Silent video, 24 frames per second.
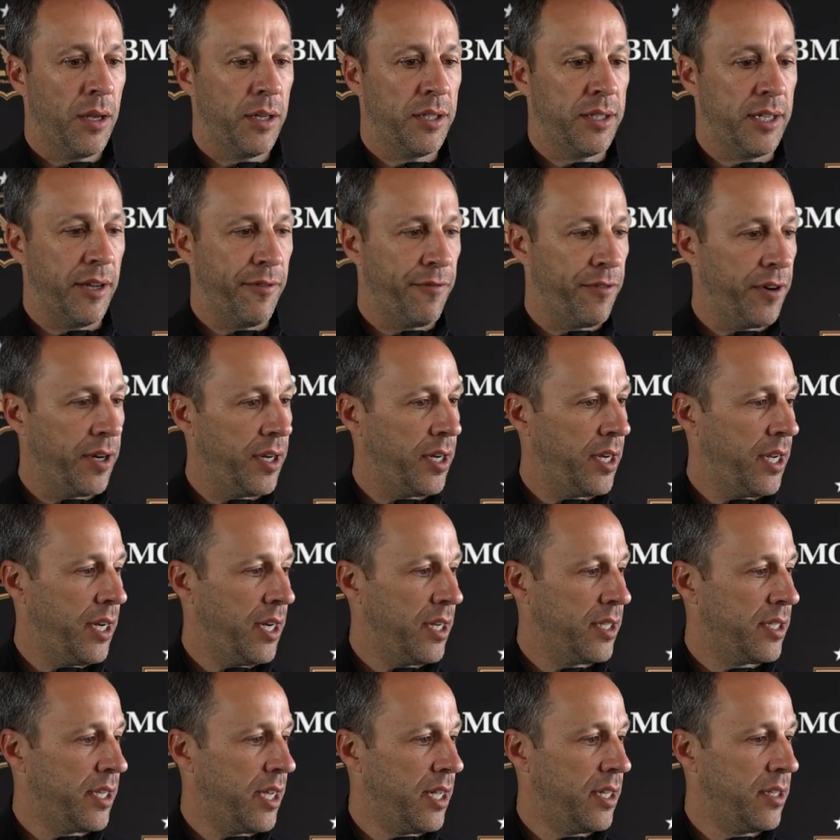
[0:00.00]
different in
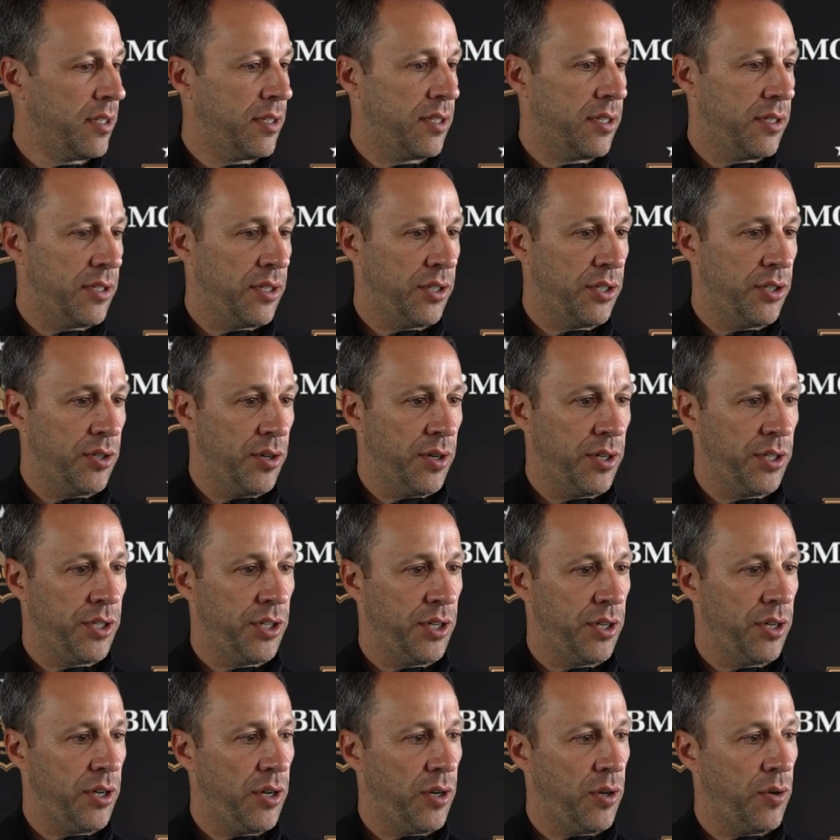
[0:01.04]
a sense to
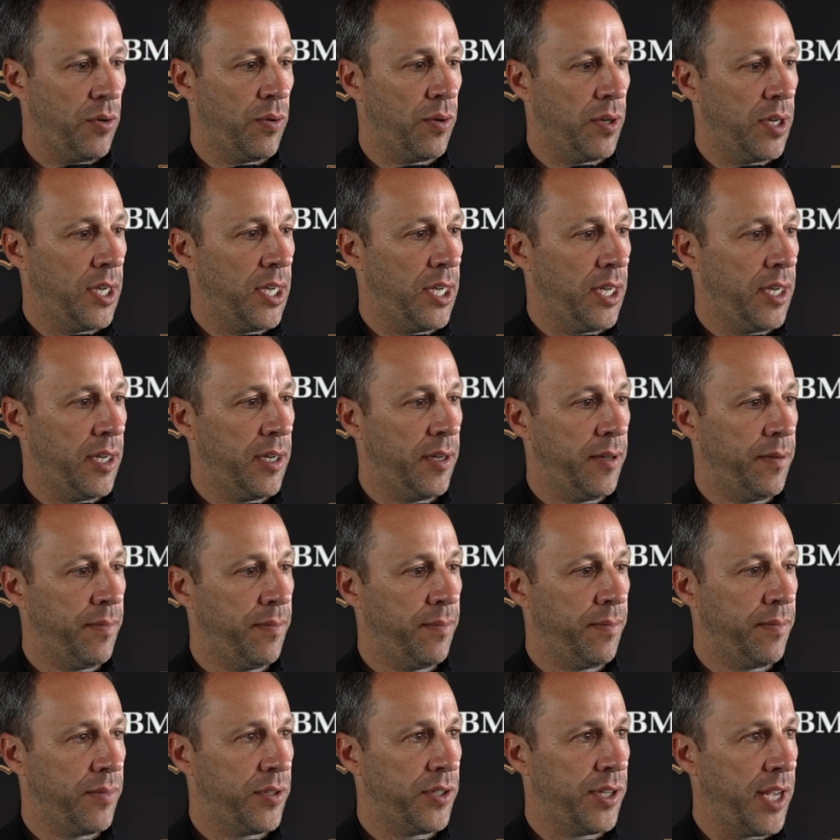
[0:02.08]
Giorgio,
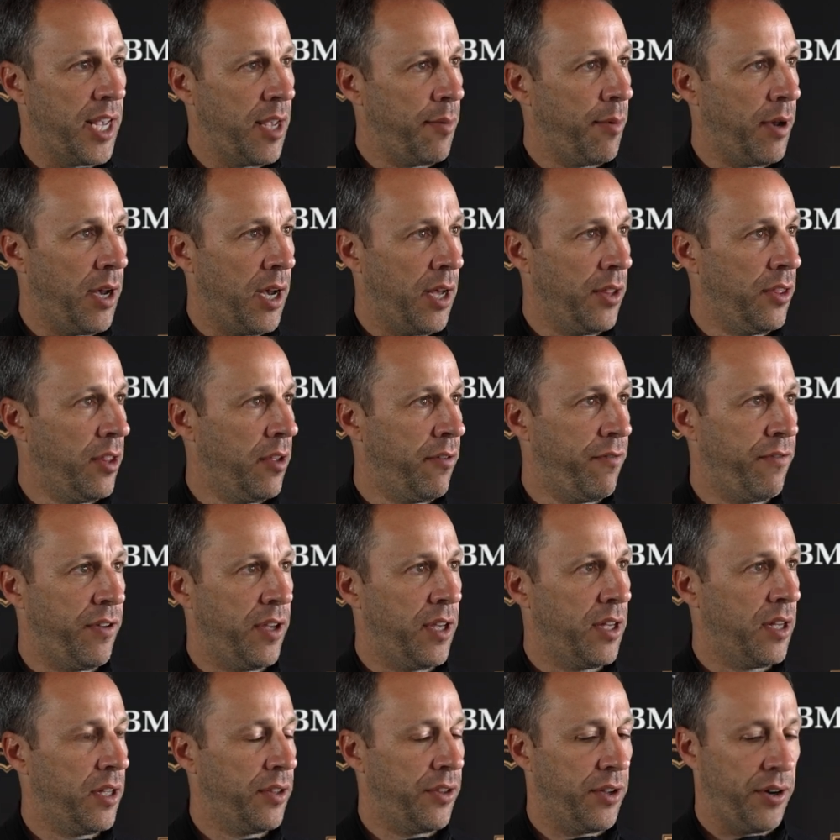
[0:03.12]
um, same on the
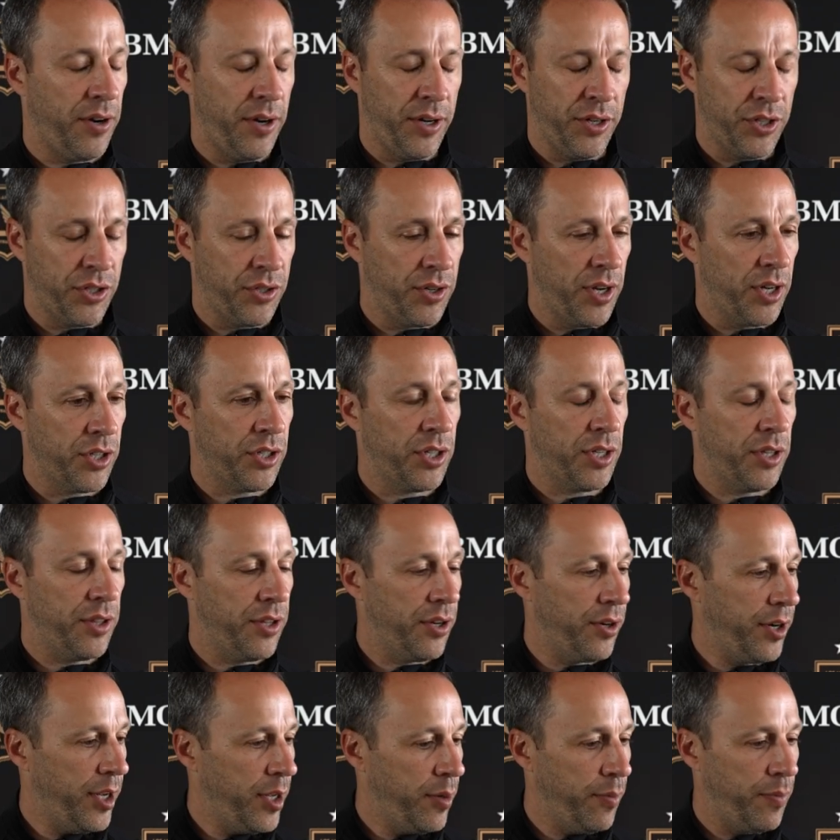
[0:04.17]
field, their instruction,
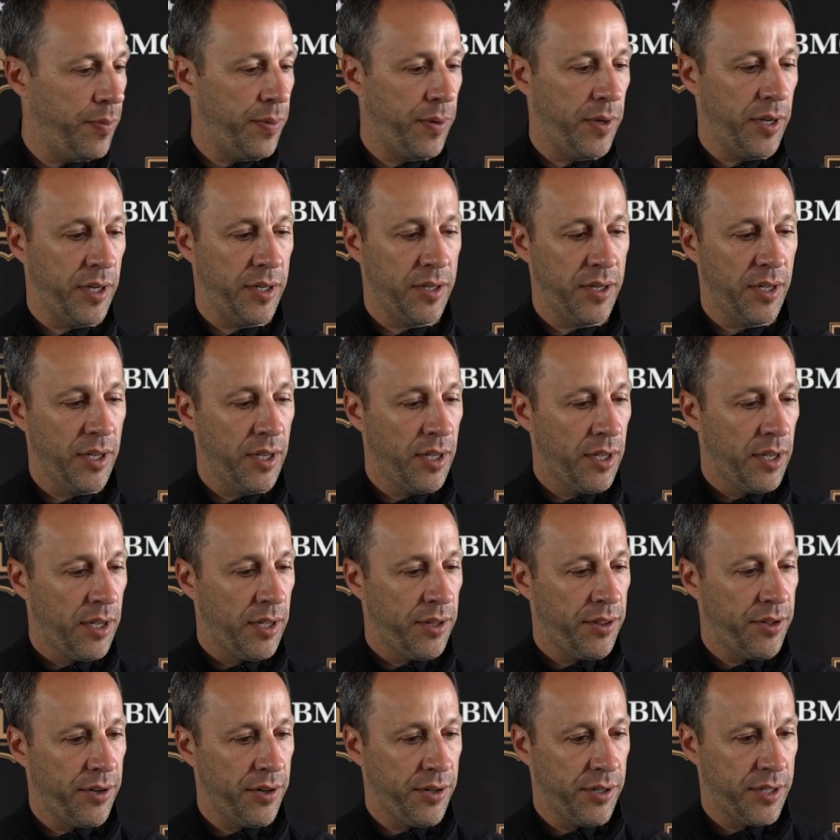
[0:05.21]
their input,
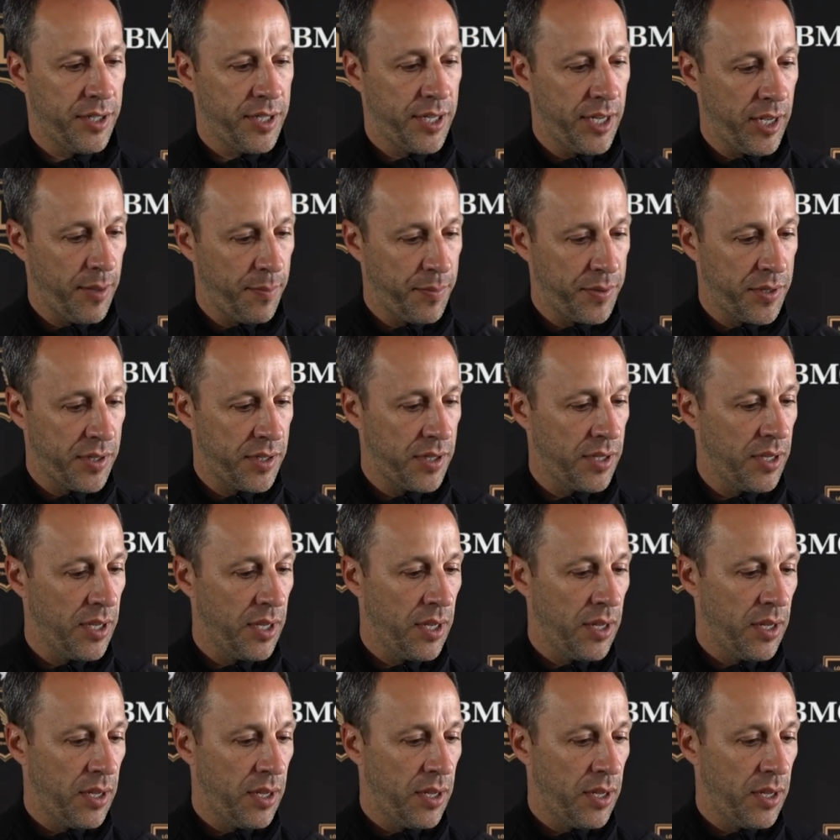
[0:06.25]
their tips,